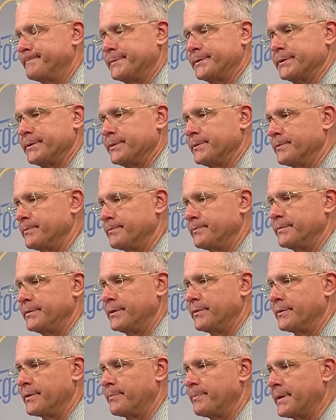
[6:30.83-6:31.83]

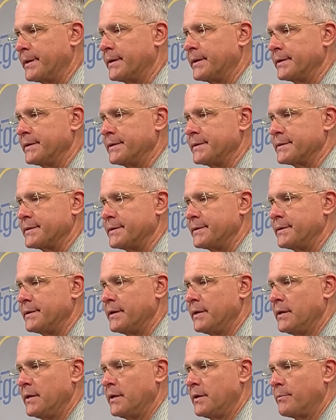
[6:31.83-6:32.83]
The penalties
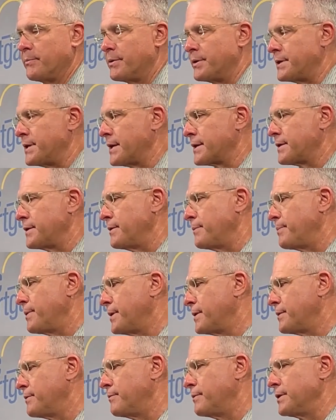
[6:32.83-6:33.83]
and protecting the
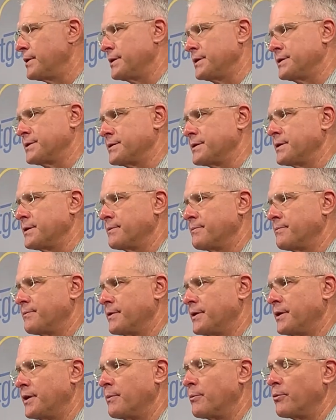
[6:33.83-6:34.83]
punter really is the
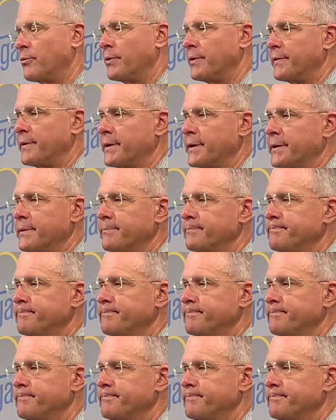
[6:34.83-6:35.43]
number one thing.